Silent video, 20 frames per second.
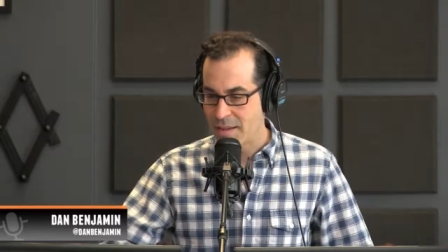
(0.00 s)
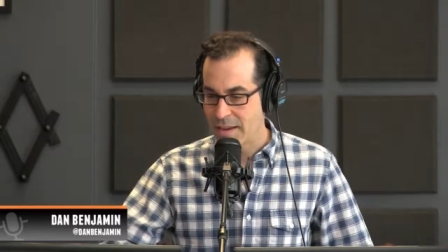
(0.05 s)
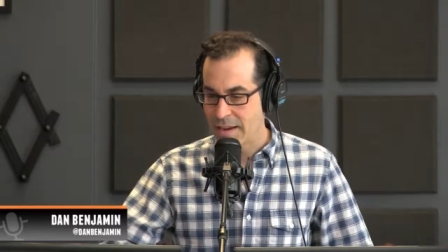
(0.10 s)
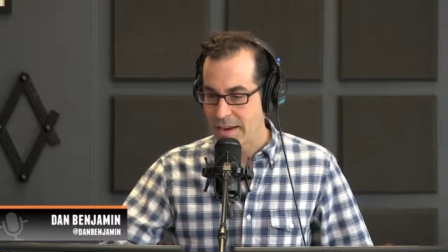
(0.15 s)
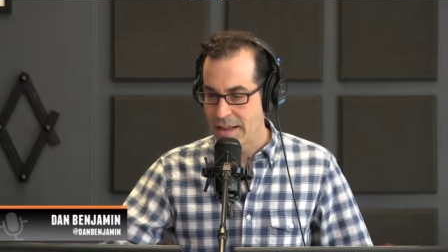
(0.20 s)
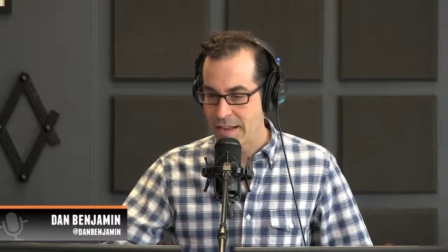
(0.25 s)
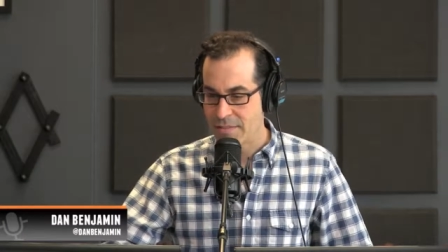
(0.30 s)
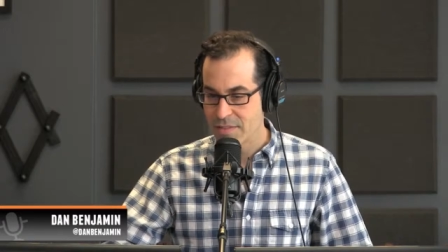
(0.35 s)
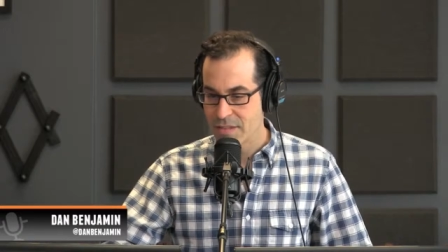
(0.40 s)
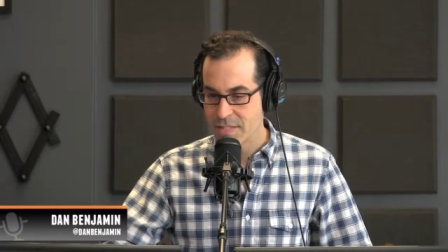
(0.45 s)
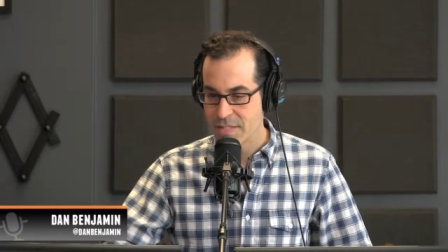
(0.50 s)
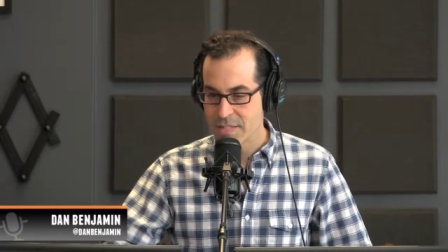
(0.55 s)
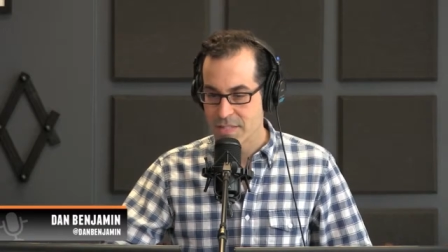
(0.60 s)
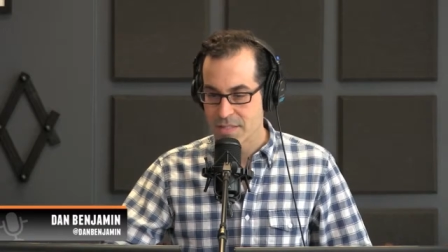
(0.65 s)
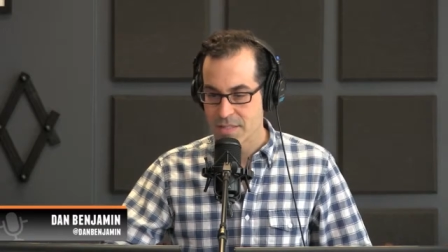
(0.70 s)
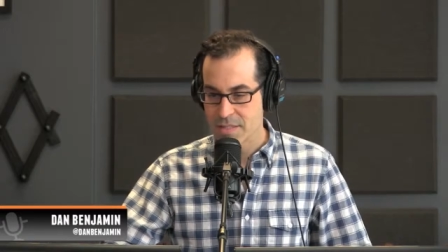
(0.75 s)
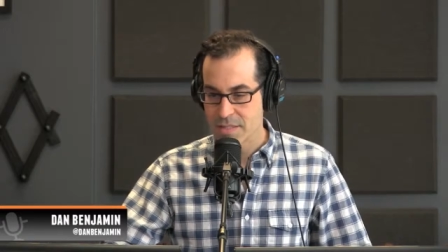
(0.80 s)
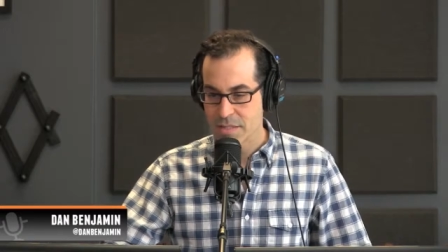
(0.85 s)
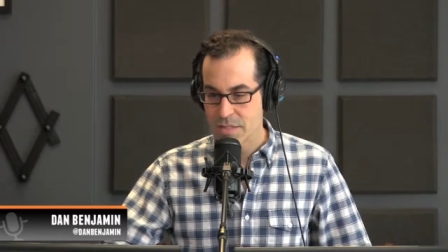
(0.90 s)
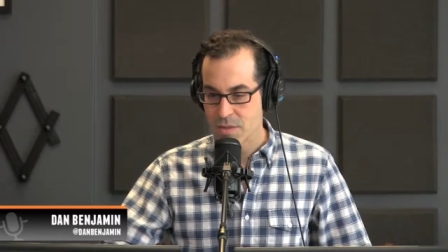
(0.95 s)
You got to have these
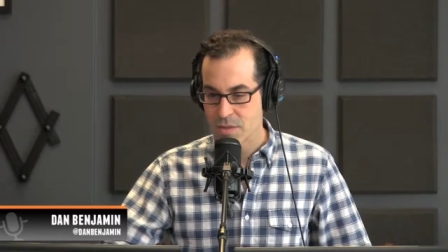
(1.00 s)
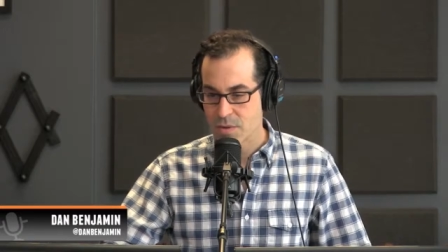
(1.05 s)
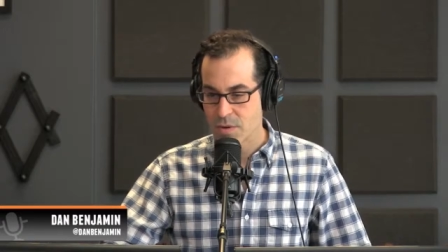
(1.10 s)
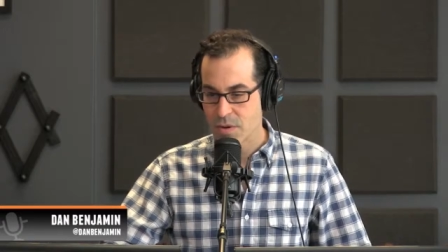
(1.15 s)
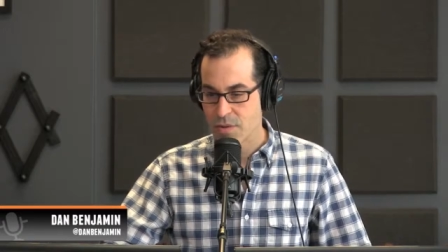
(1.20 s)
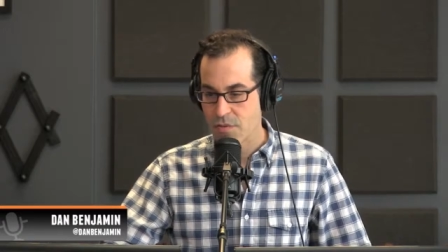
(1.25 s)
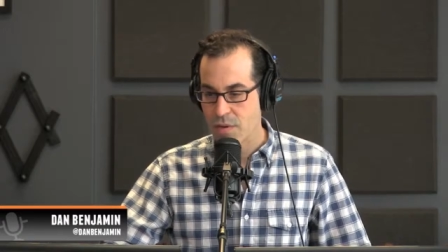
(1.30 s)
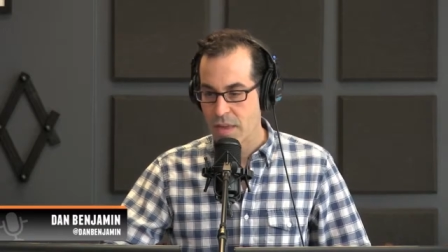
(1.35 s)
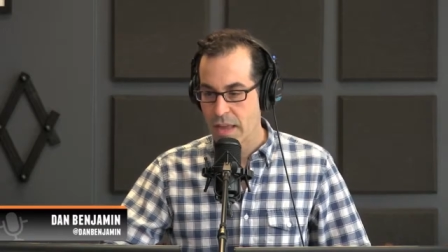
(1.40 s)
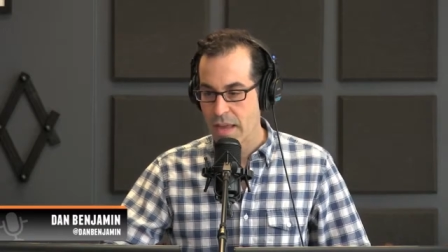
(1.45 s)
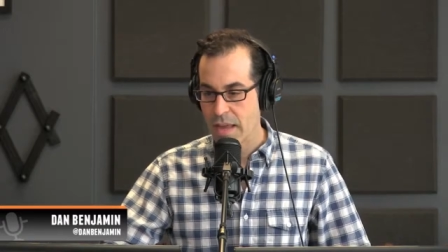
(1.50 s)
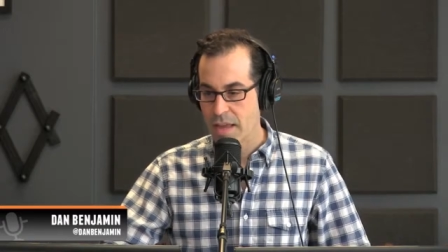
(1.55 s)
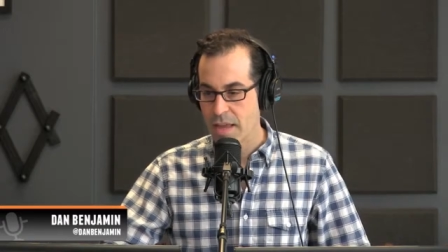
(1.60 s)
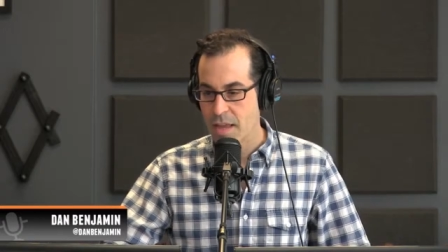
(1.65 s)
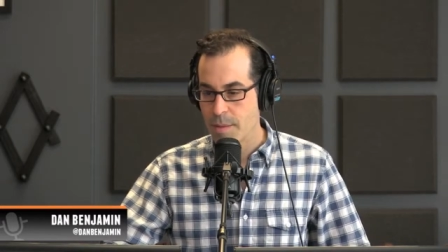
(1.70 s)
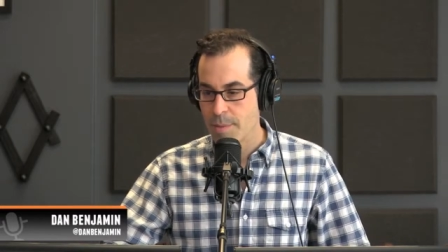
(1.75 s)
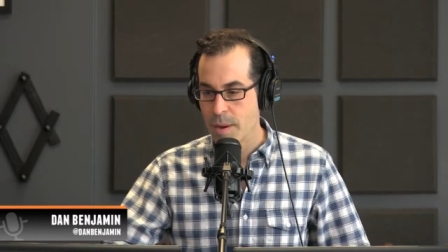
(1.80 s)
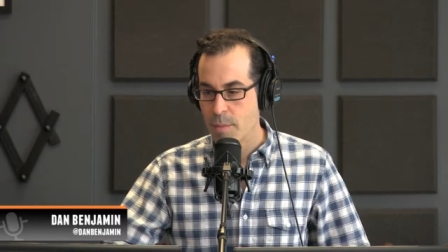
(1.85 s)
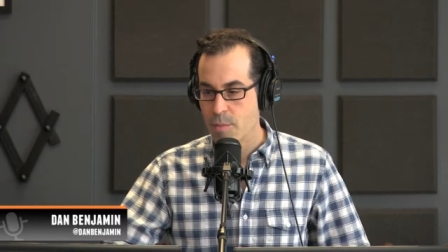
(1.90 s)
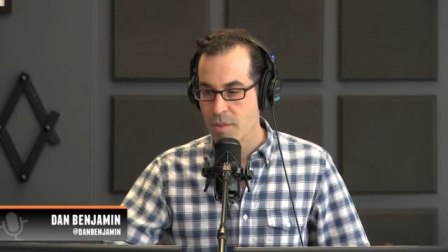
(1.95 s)
things in the store. And if you can't
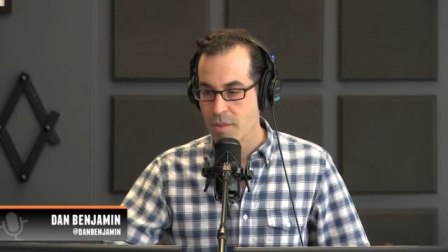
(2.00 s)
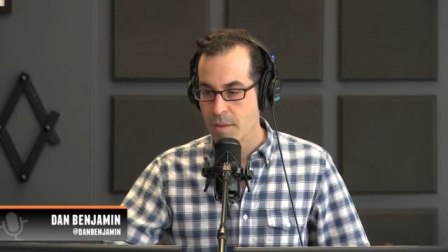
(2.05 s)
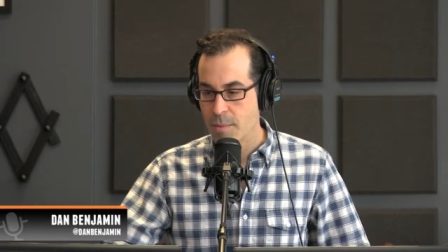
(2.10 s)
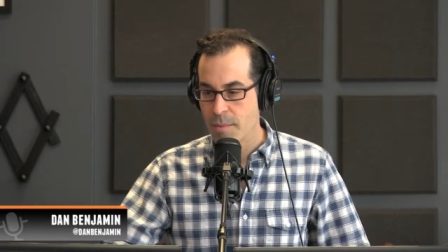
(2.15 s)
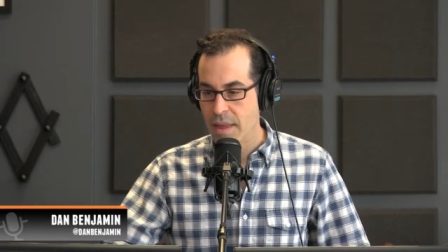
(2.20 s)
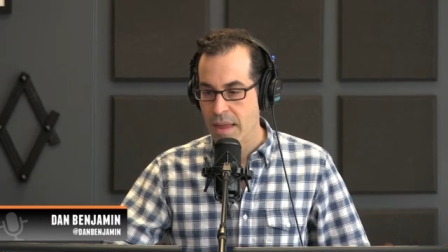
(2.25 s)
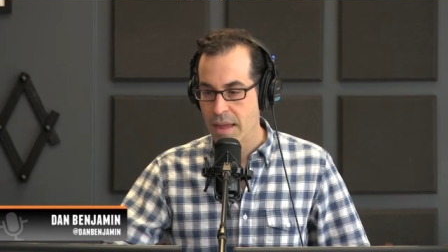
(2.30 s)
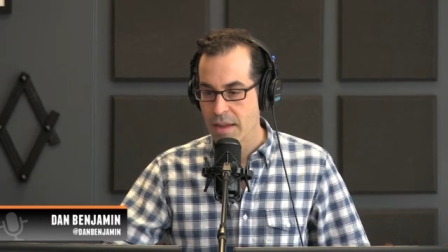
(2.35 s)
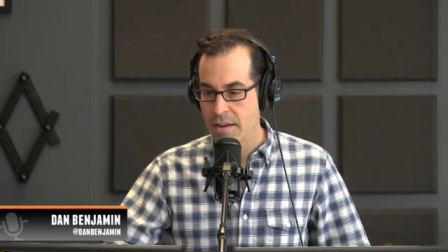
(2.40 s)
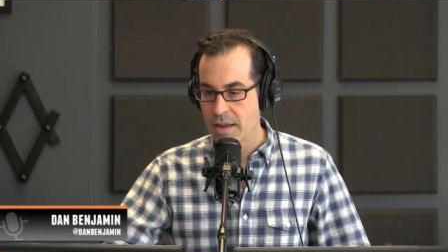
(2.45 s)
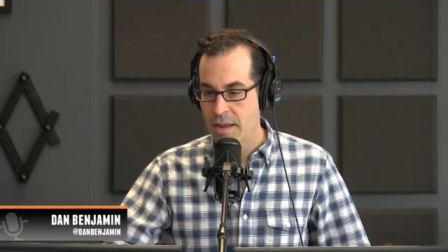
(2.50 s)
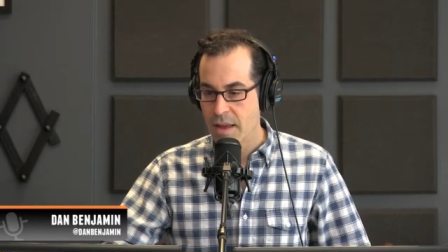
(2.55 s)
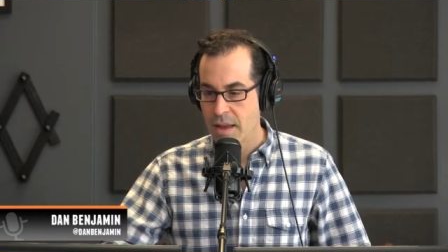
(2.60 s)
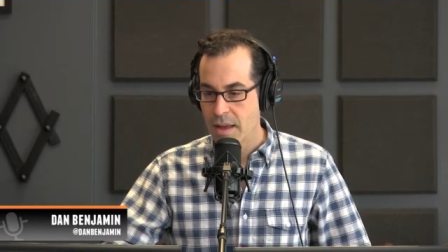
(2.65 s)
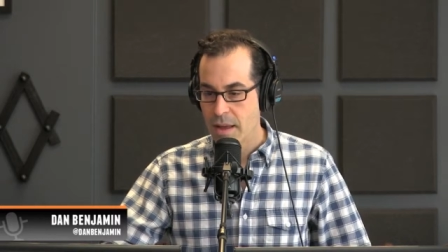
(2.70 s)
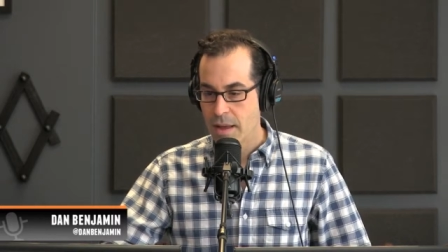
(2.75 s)
keep up with demand,